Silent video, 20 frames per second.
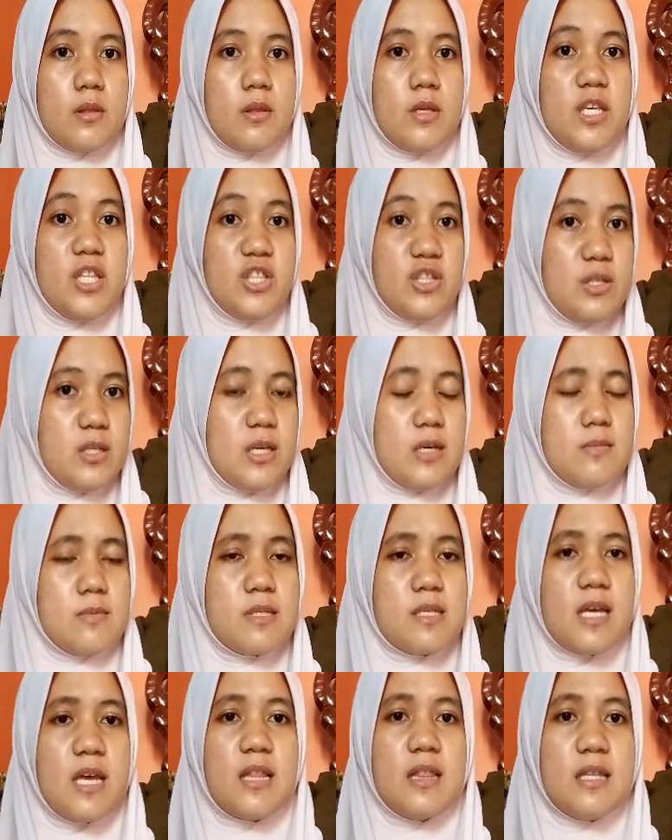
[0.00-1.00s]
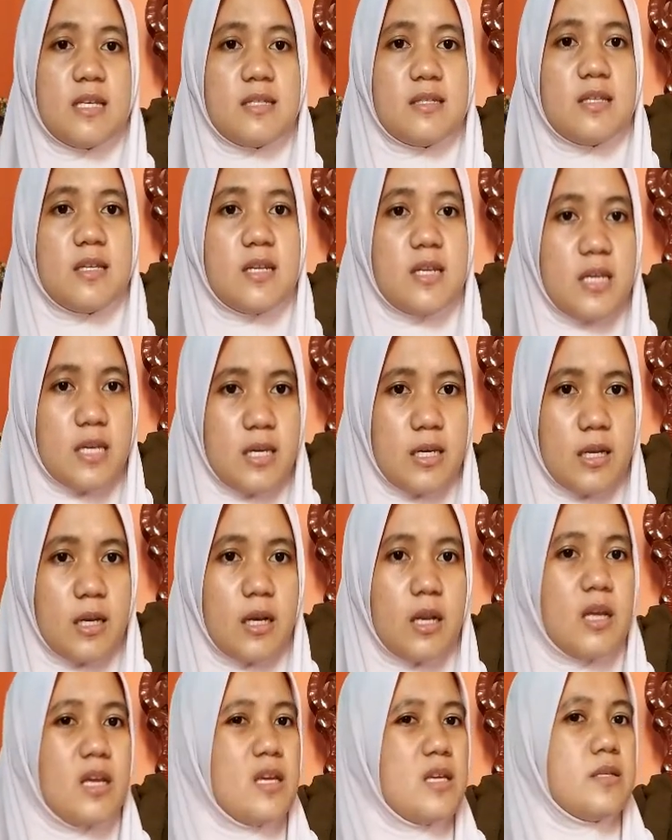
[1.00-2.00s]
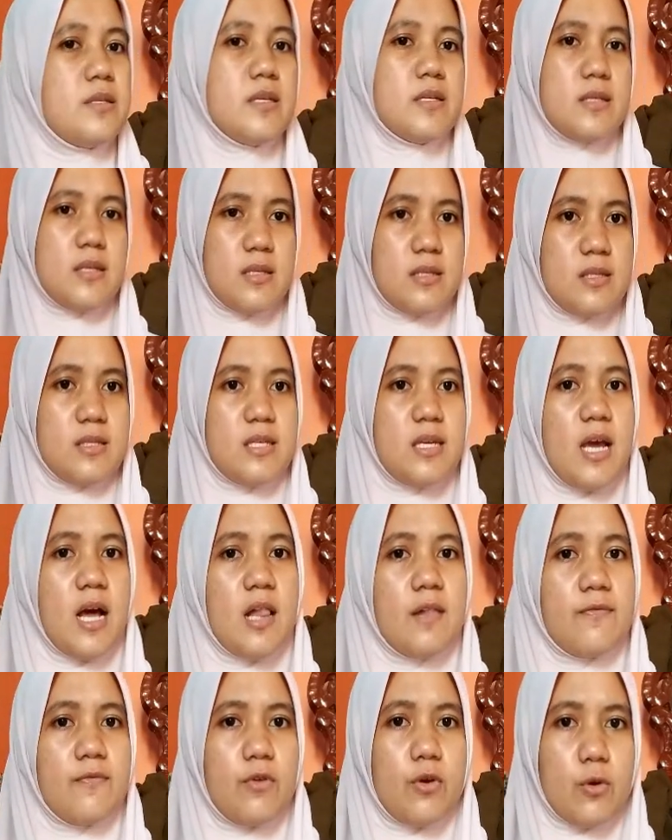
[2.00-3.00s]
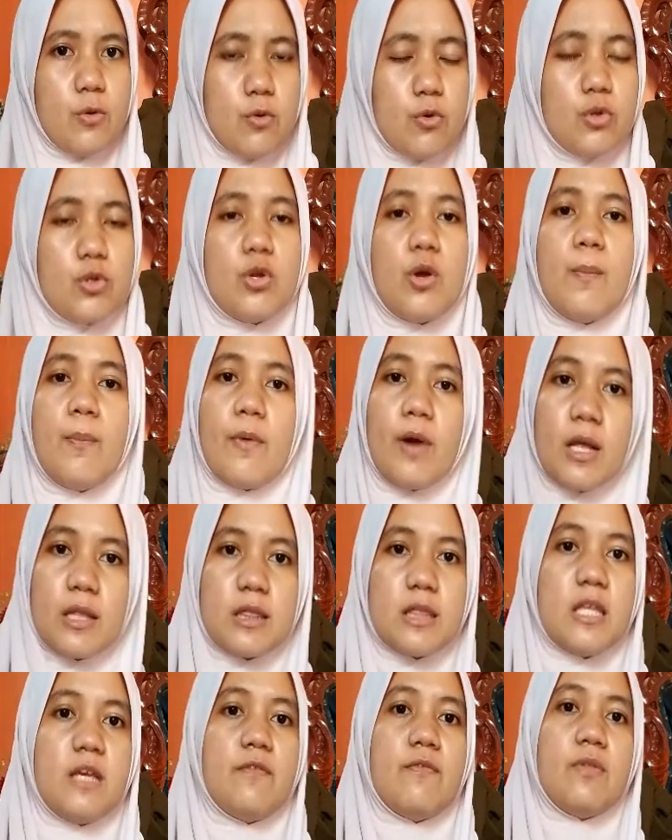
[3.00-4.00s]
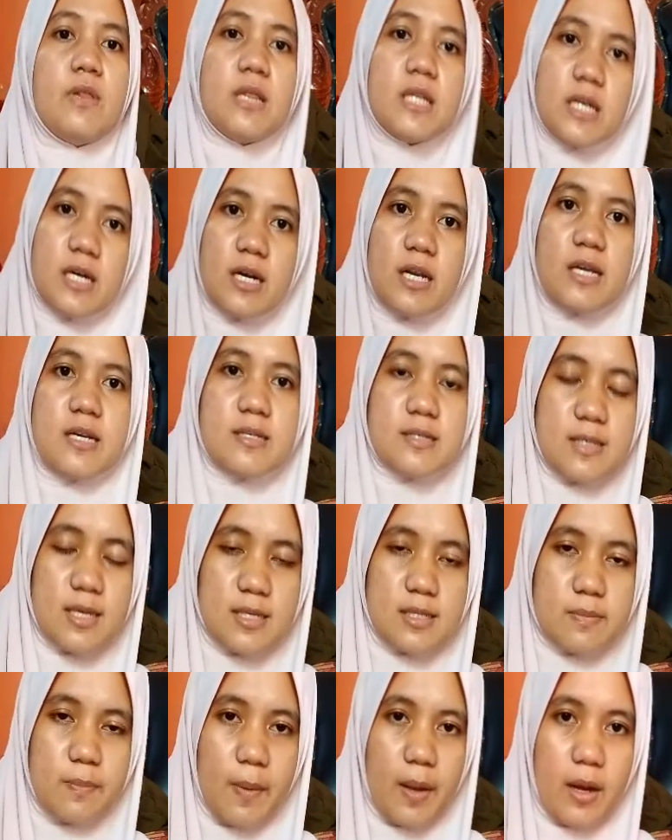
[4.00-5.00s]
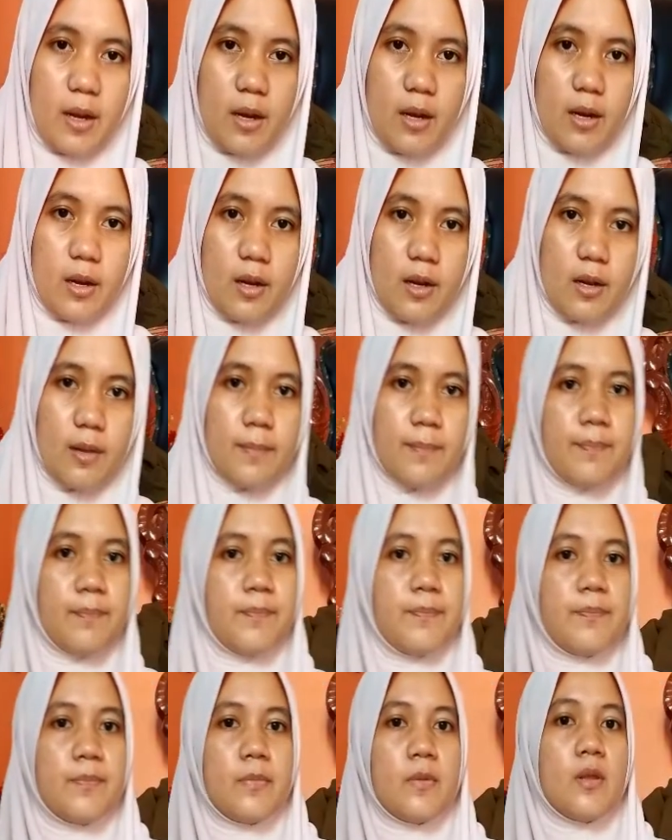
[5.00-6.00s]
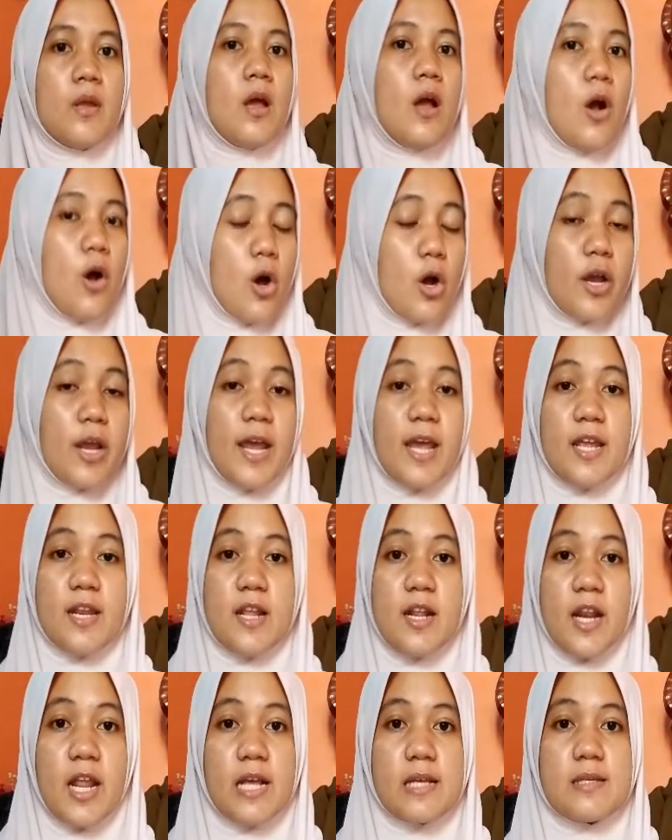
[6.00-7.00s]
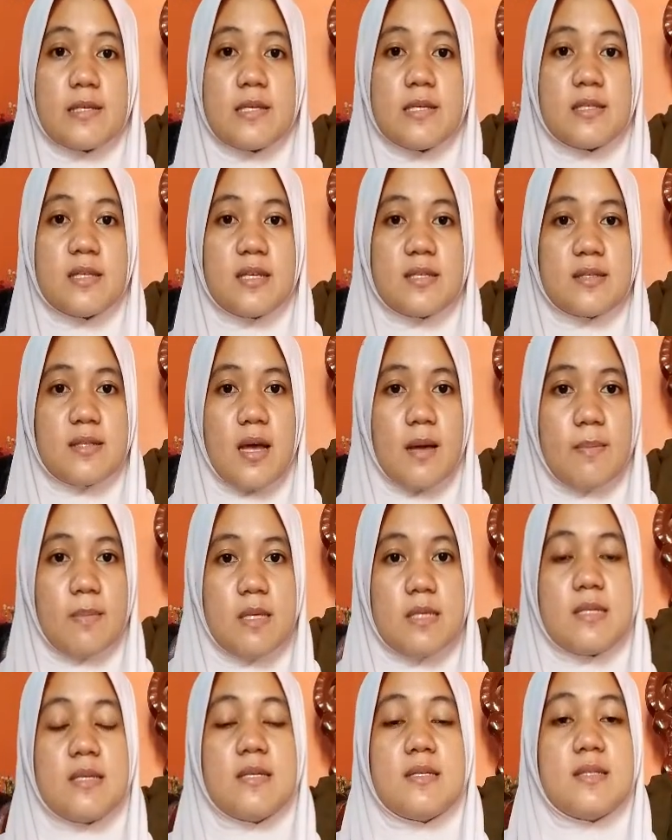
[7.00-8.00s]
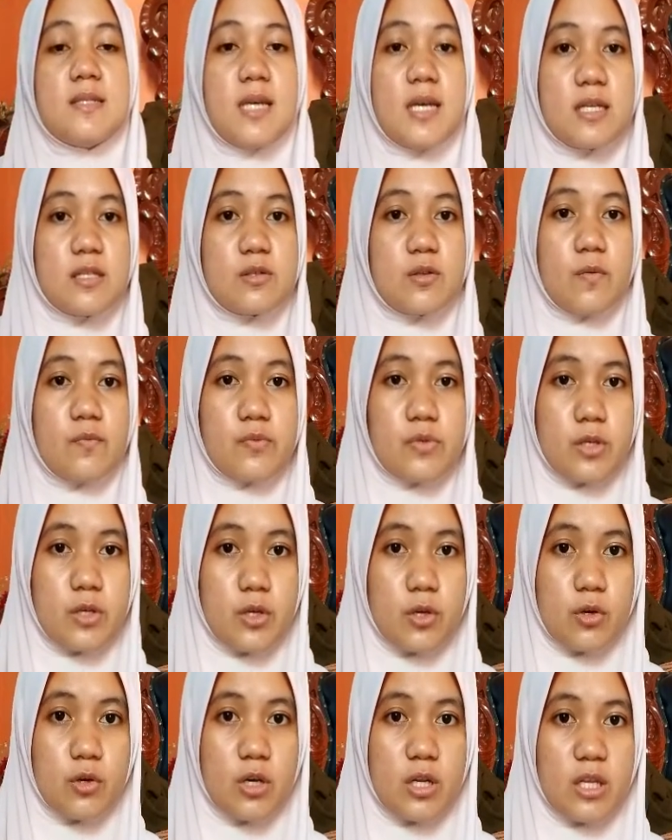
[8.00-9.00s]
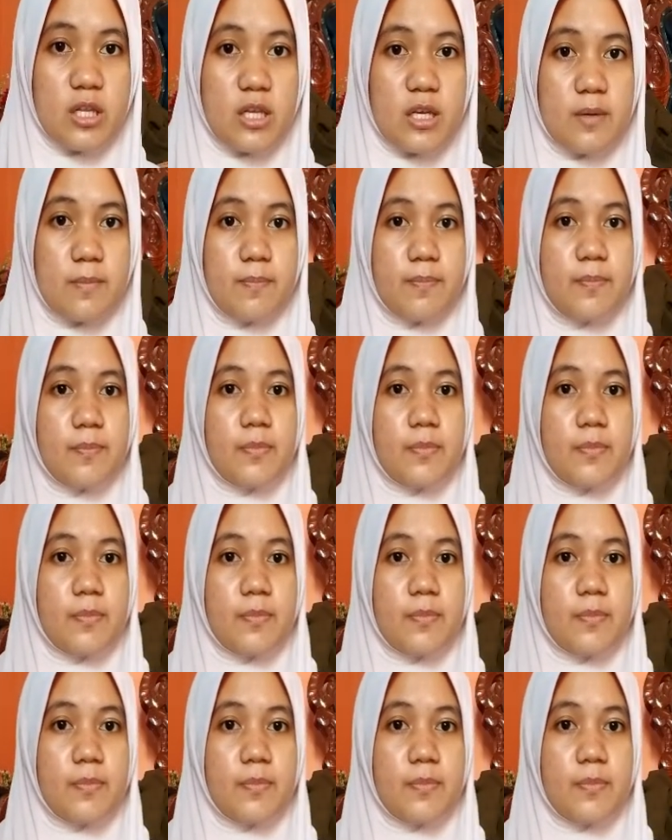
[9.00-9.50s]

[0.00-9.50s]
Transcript: in teams and listen in is essential for good cooperative learning assessment. Okay, the next is establish a sense of security.